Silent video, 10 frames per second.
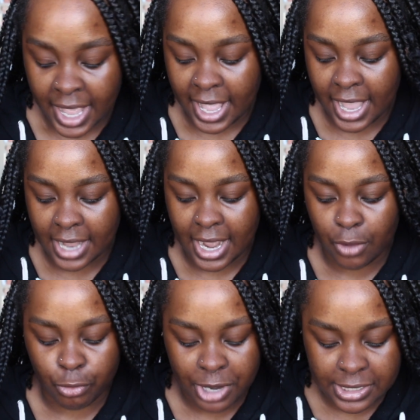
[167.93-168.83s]
And
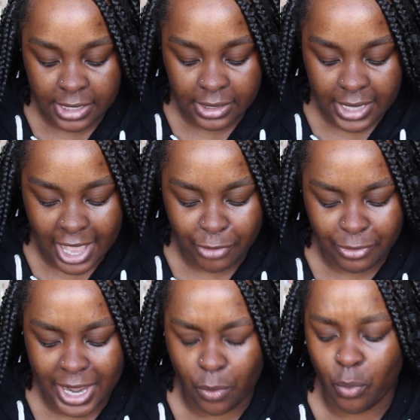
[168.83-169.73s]
recently, I don't
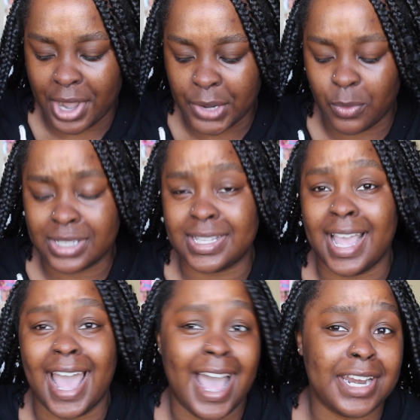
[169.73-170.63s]
forget when it was, they
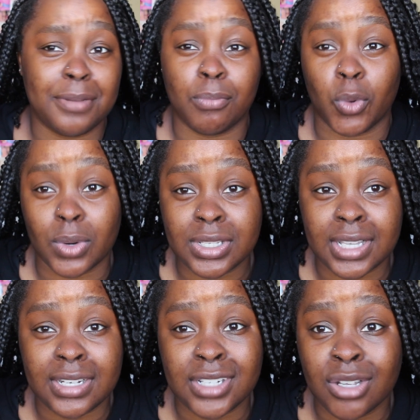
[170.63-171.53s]
added more
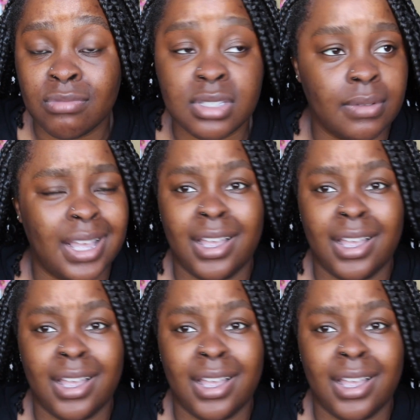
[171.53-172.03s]
skin tones.